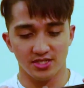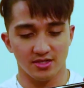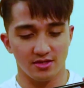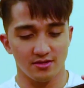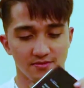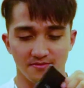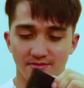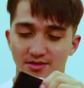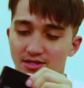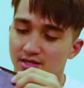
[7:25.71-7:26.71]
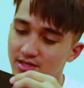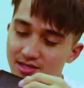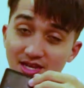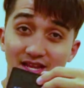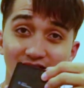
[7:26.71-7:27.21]
just gonna
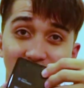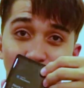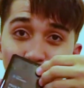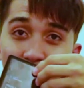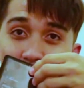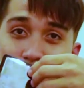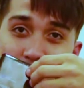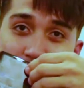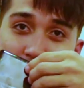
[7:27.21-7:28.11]
get this one.